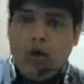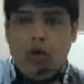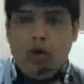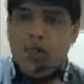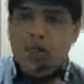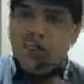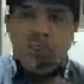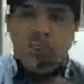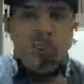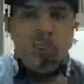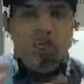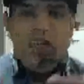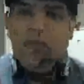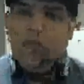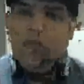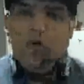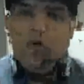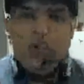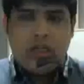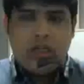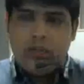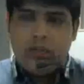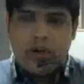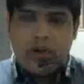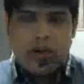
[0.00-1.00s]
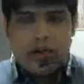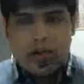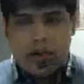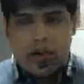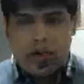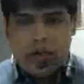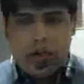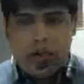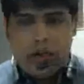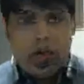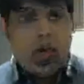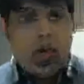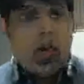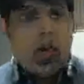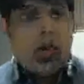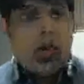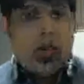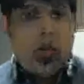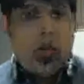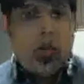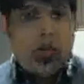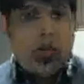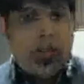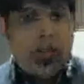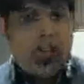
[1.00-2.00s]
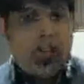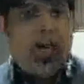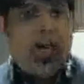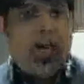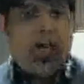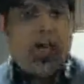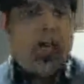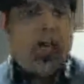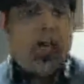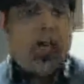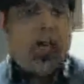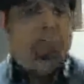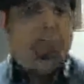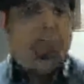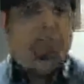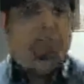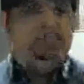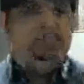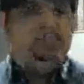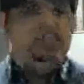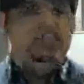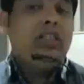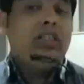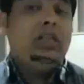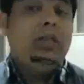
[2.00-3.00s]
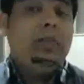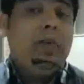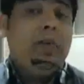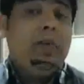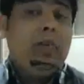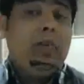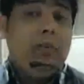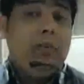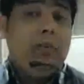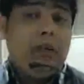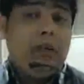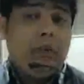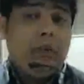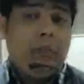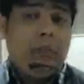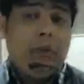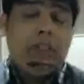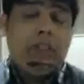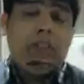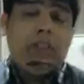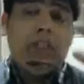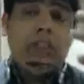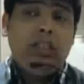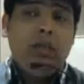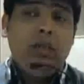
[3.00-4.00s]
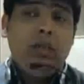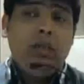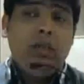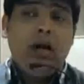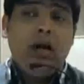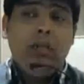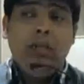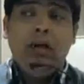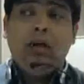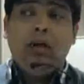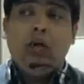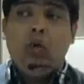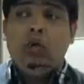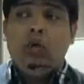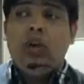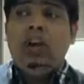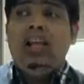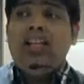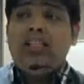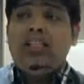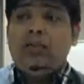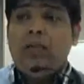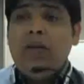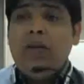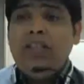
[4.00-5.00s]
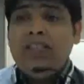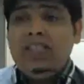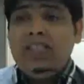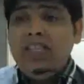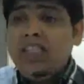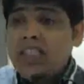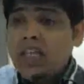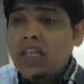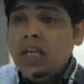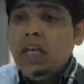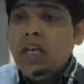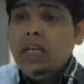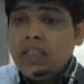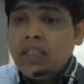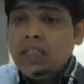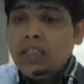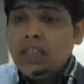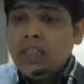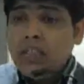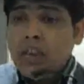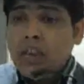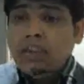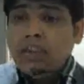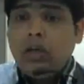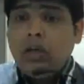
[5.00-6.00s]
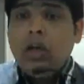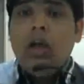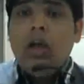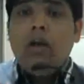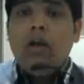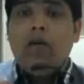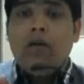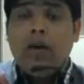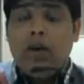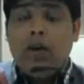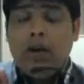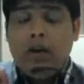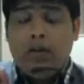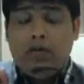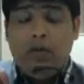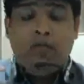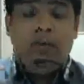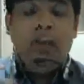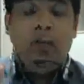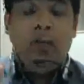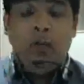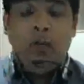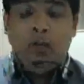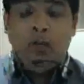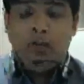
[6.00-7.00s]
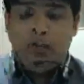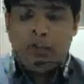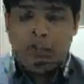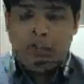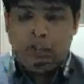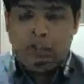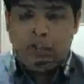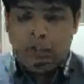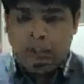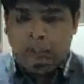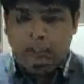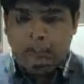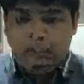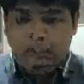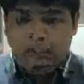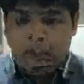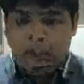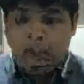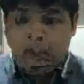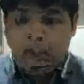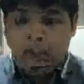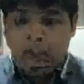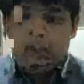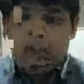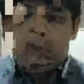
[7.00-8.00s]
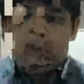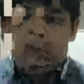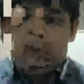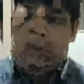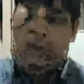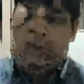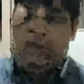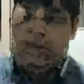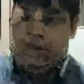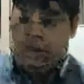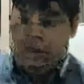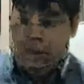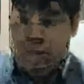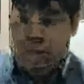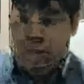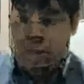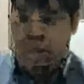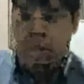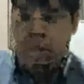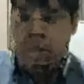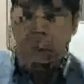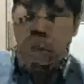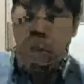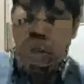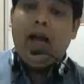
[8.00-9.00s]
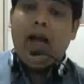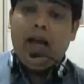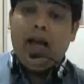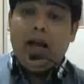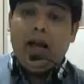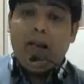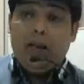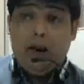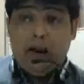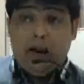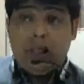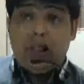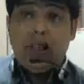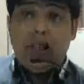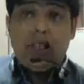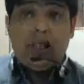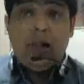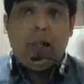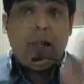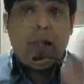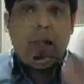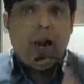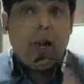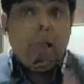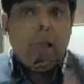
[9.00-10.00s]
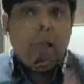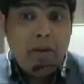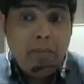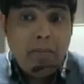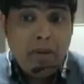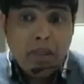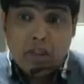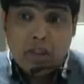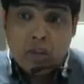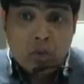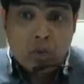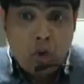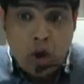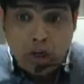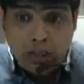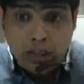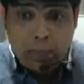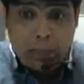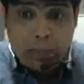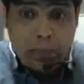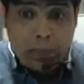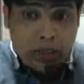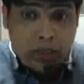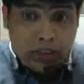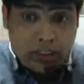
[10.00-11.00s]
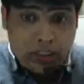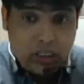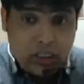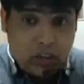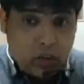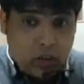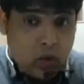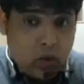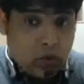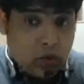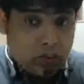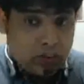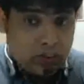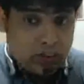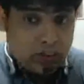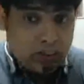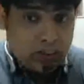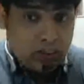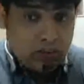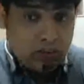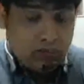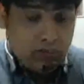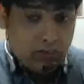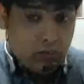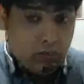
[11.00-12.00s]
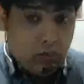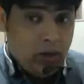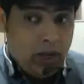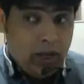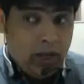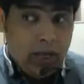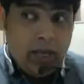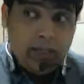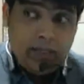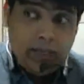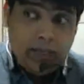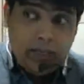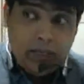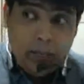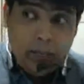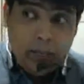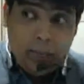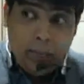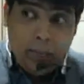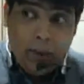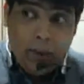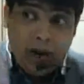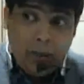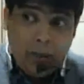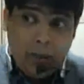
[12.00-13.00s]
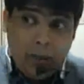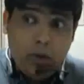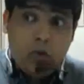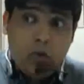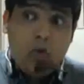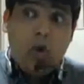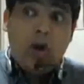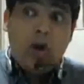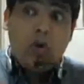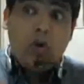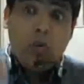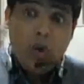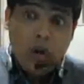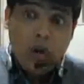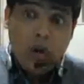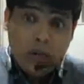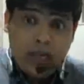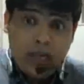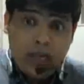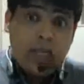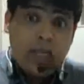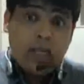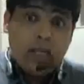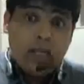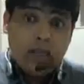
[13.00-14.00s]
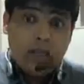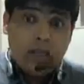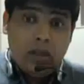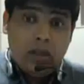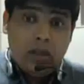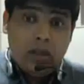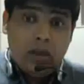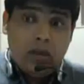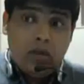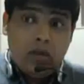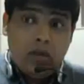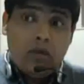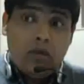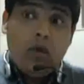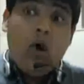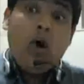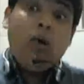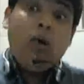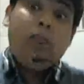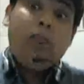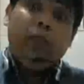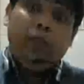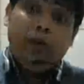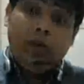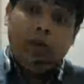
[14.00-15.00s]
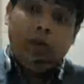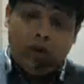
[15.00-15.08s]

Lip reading: allocation and apportionment. Now divide the purchase department. Purchase department total expense is say about 50 crores. Divide by purchase department means not the purchase cost, Vidula. The department who are working for